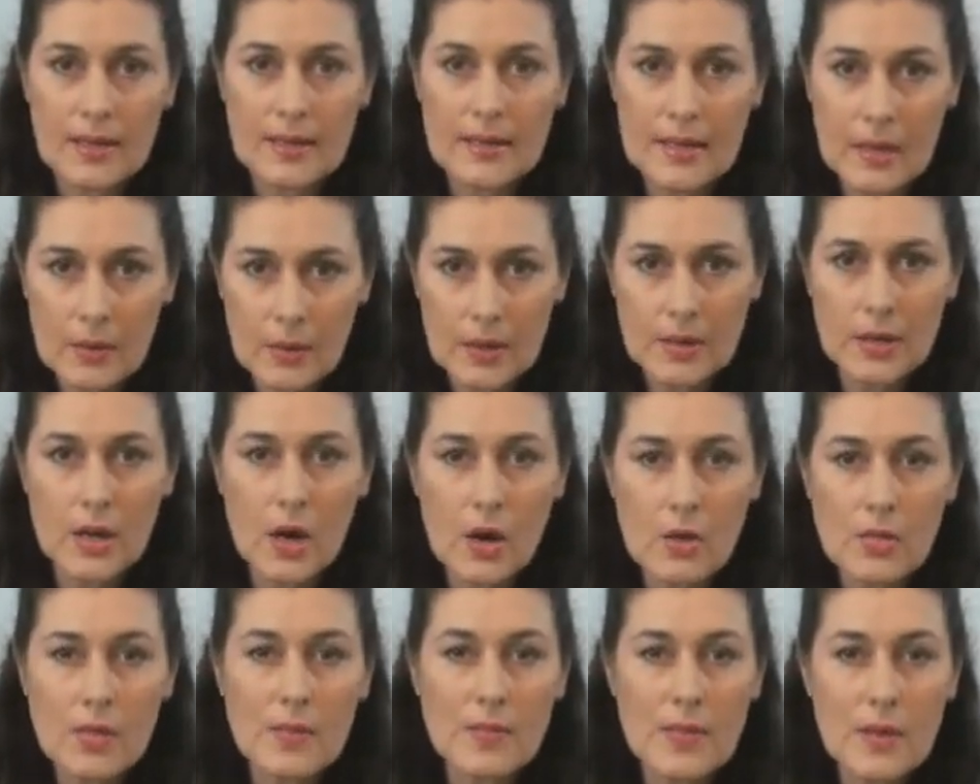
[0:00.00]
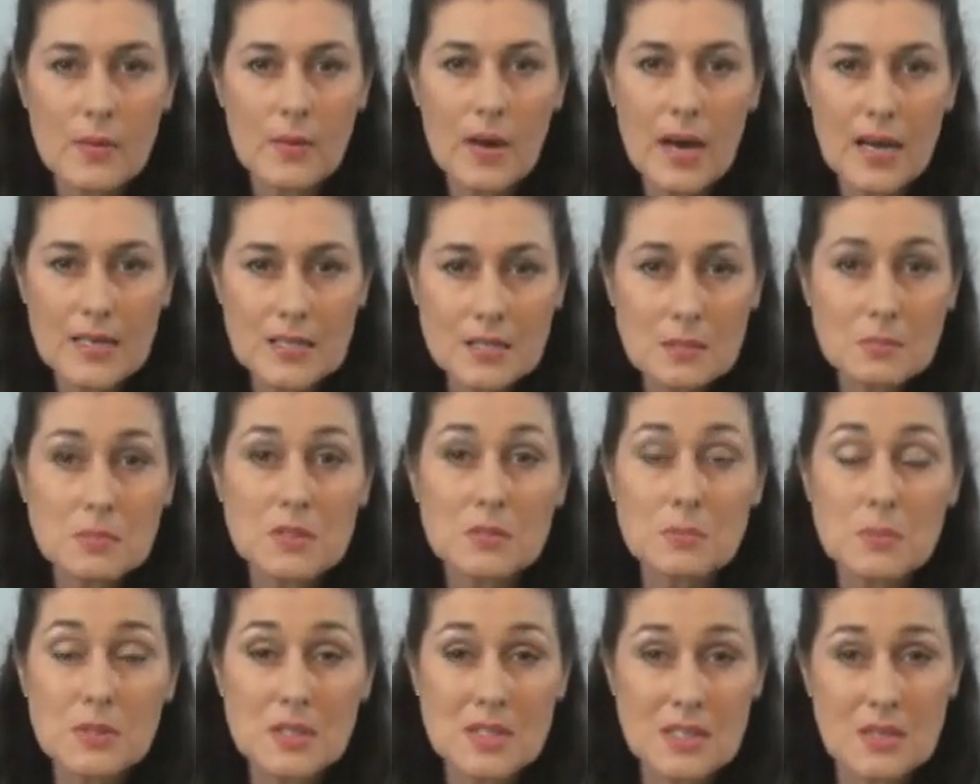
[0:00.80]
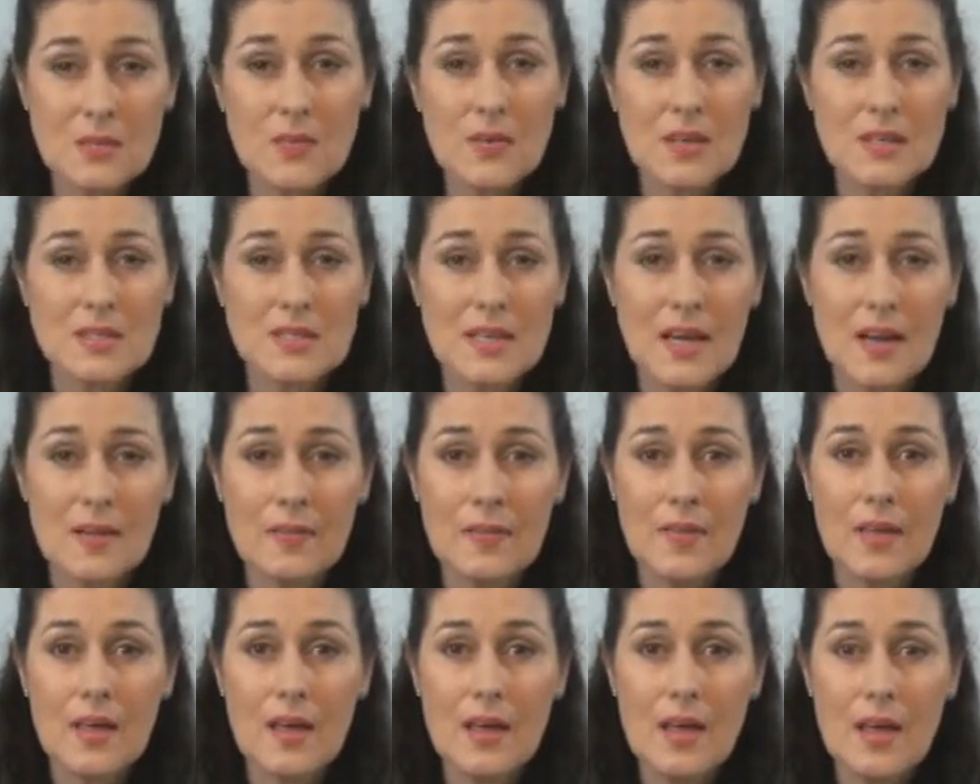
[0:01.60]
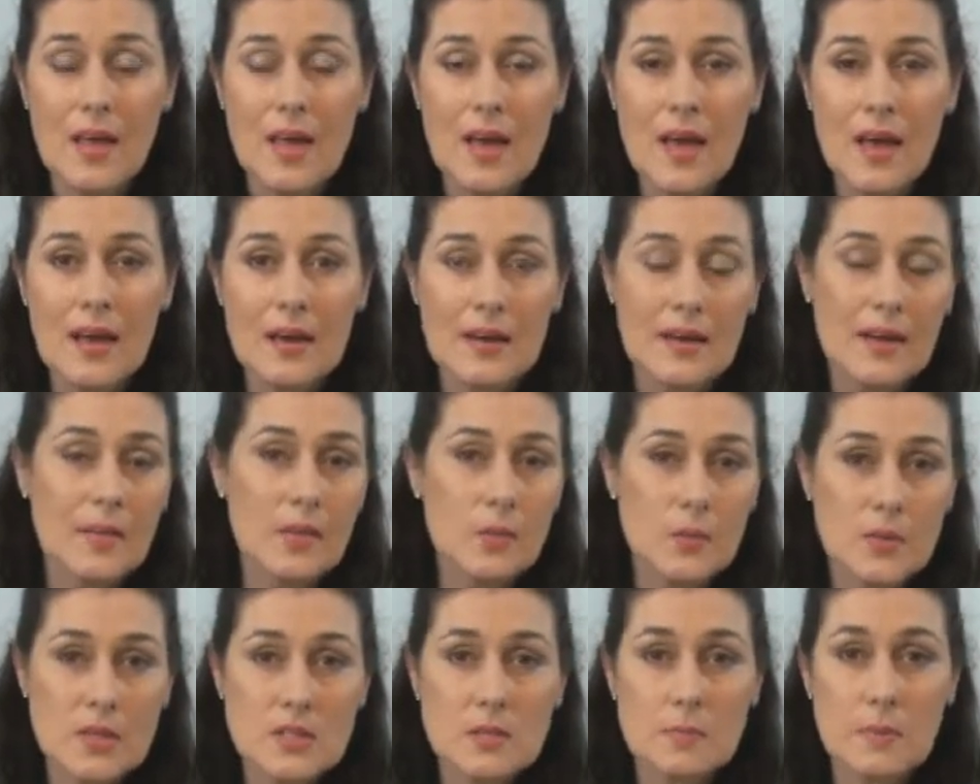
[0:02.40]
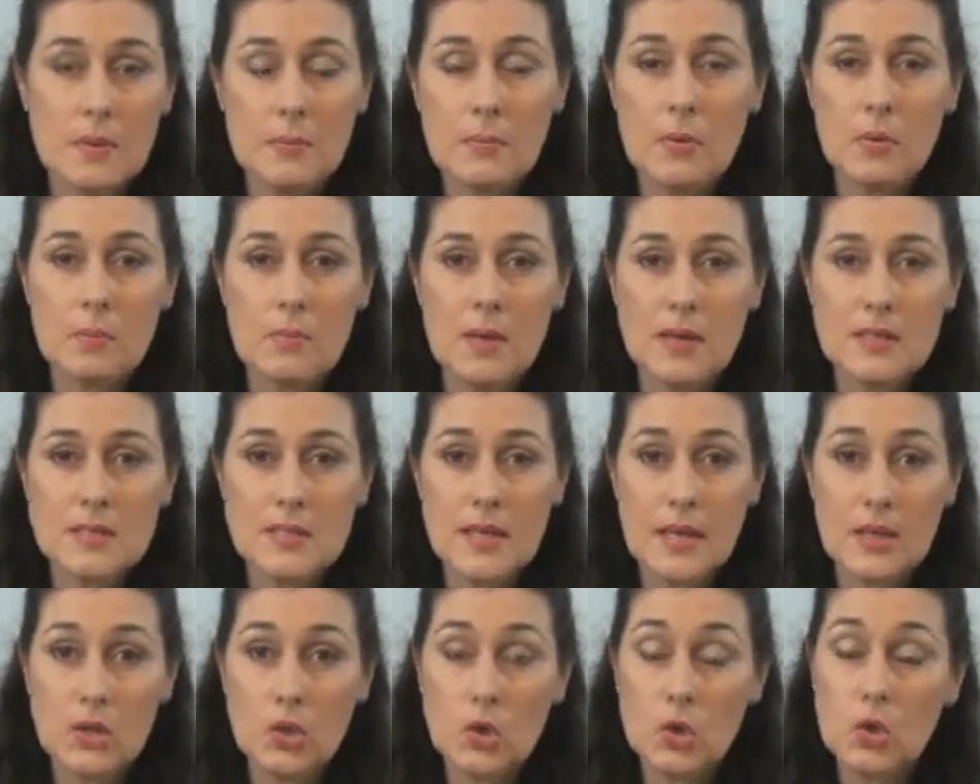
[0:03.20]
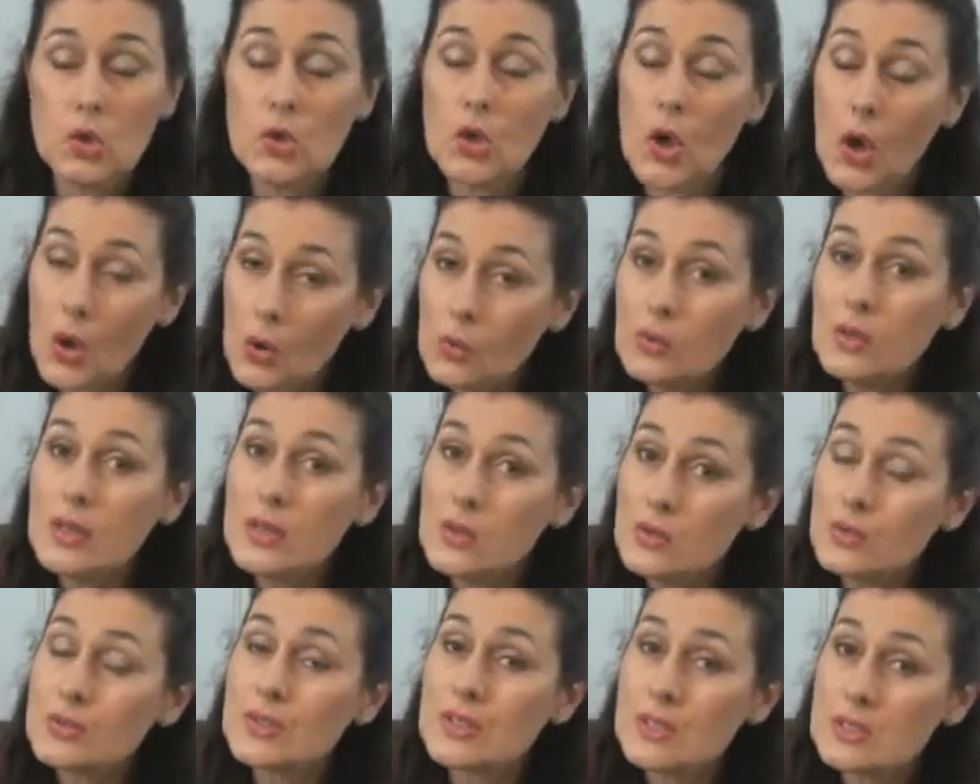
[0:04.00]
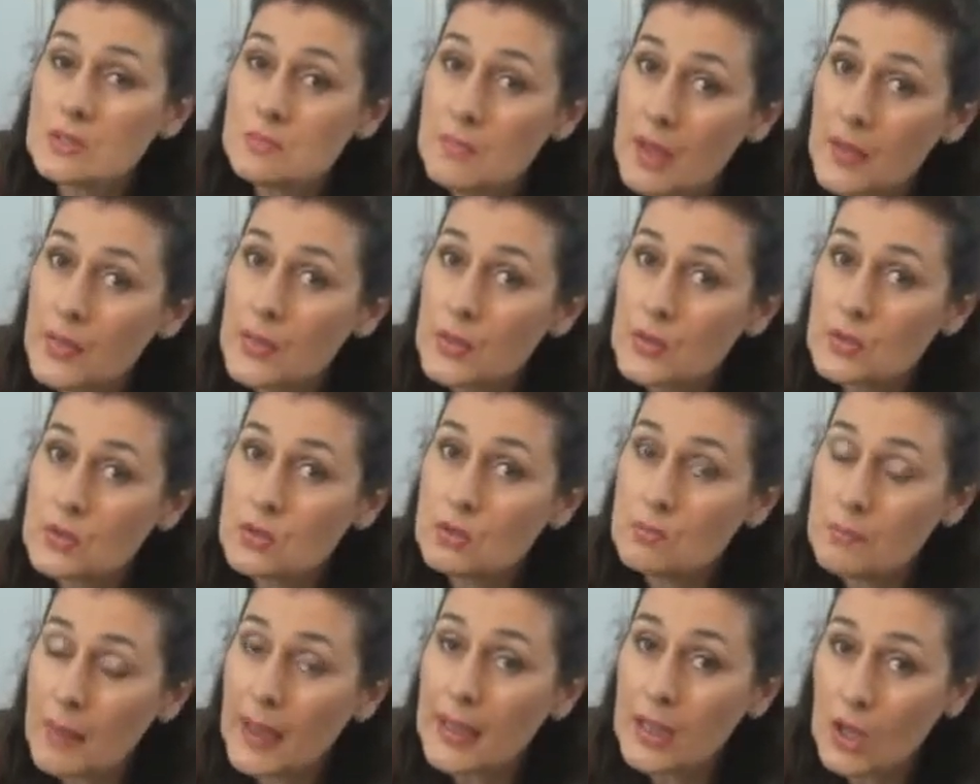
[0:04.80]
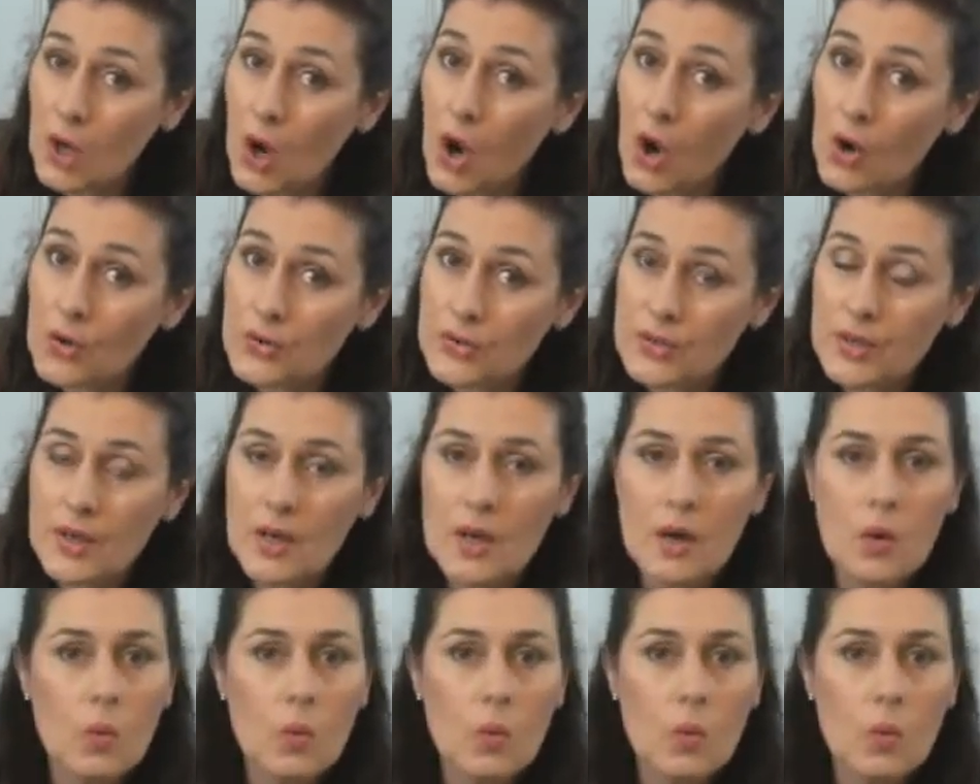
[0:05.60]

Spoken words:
Now, I know that there are some specifics out there, and another recipe book might say you can only use this method to bake cod.